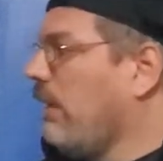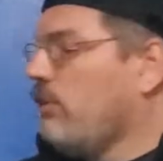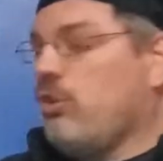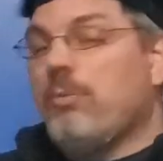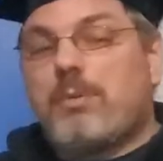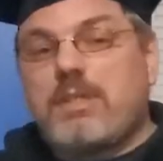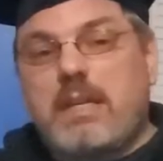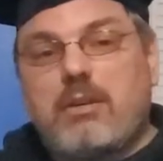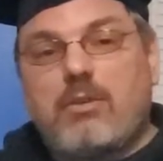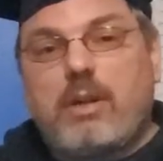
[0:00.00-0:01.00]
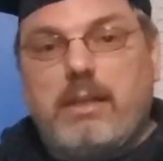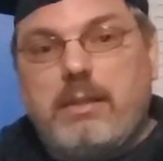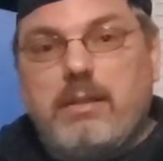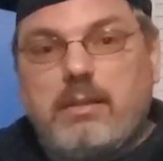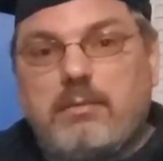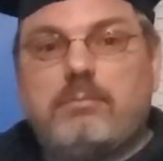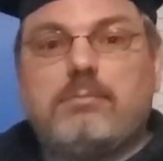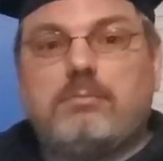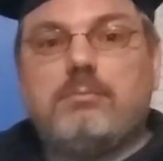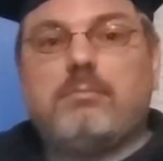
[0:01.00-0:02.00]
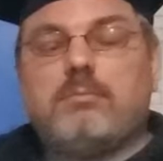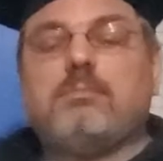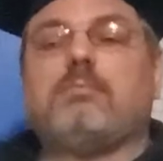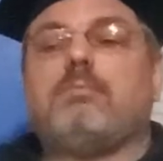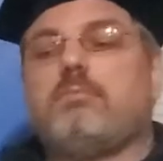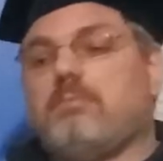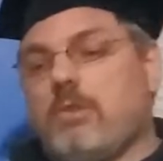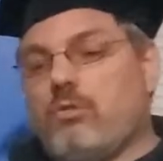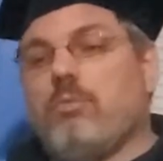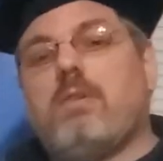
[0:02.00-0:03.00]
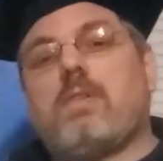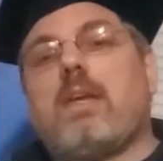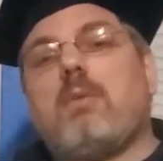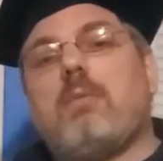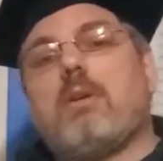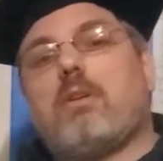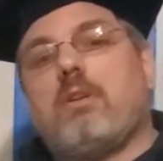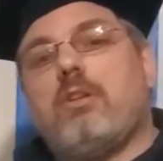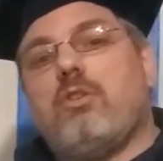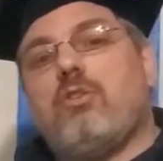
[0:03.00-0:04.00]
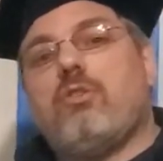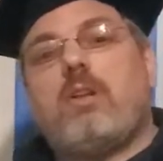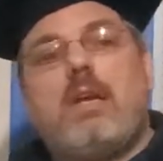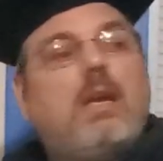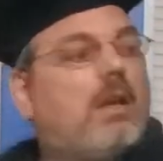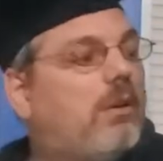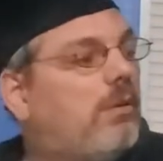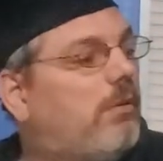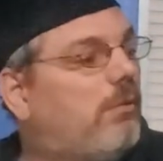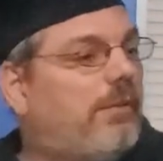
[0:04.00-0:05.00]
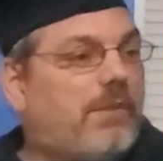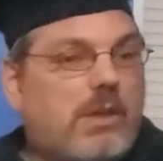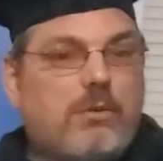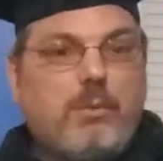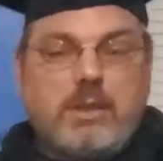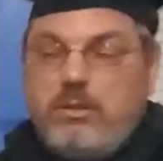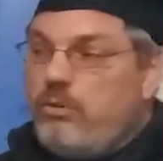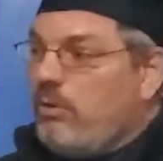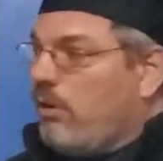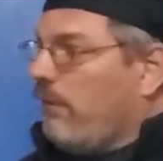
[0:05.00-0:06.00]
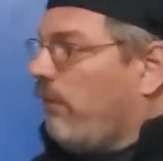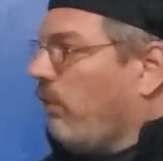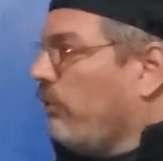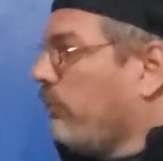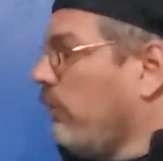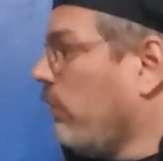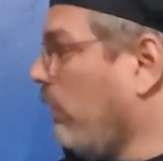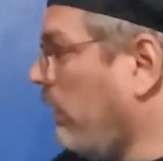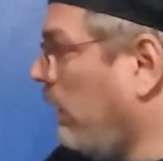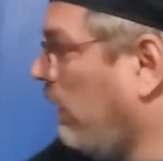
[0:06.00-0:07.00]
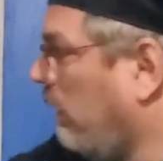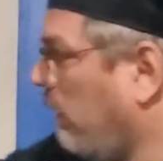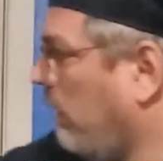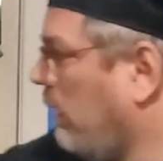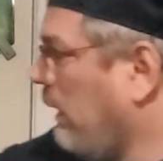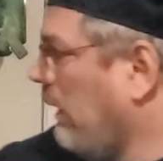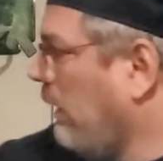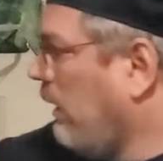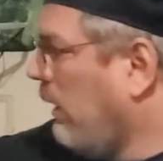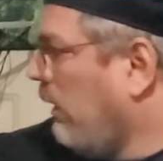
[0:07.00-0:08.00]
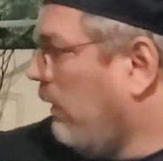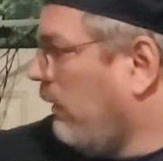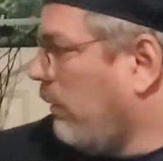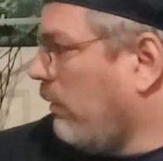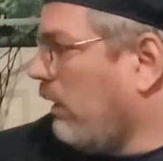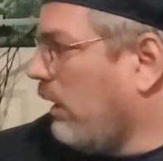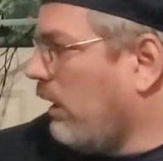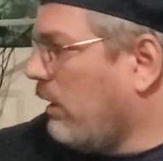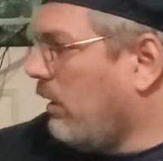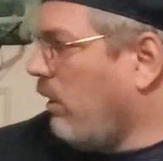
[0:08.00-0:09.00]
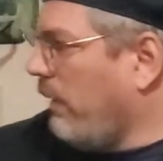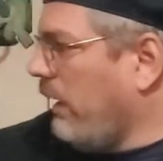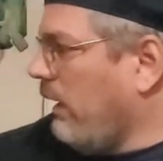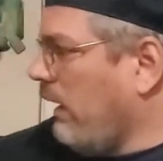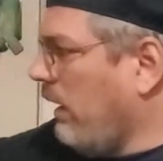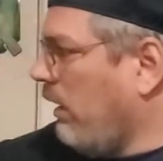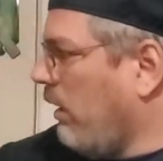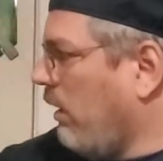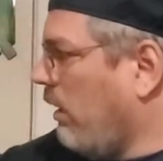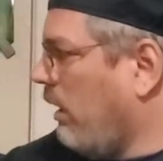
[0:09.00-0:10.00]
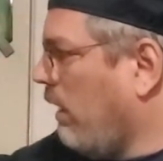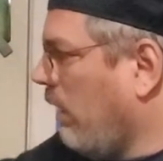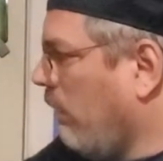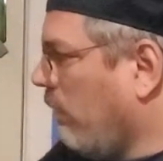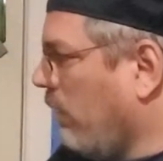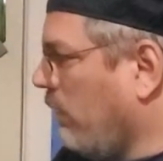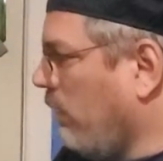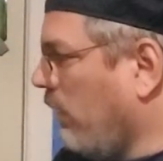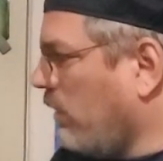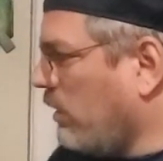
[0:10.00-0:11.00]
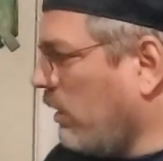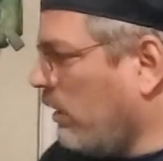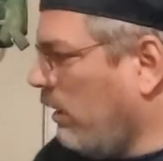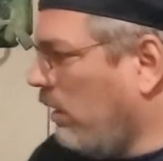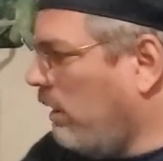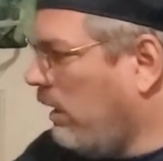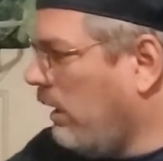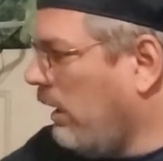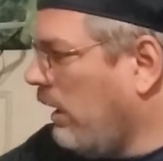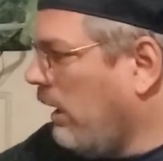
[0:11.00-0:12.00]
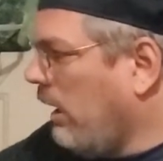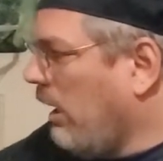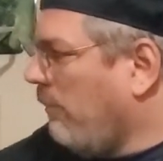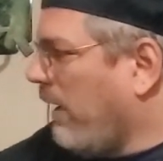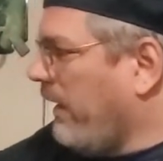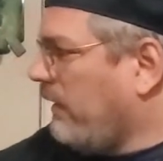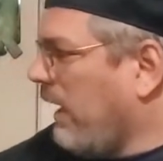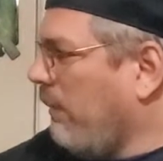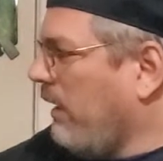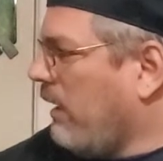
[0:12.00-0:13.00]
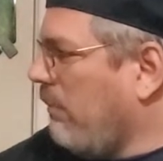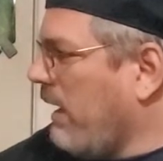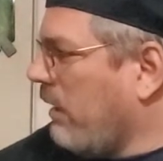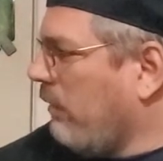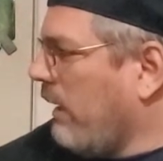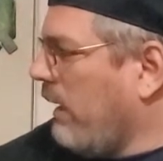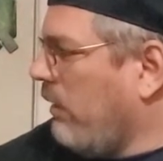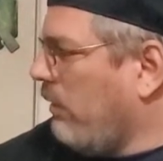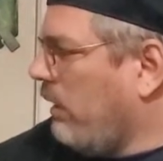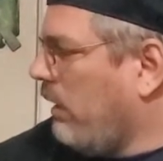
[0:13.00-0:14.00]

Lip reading: 2% grade. That's what we decided we were going to use. We figured we can do our full circle. So we're going to go in here. We're going to do our circle. By the time we come back around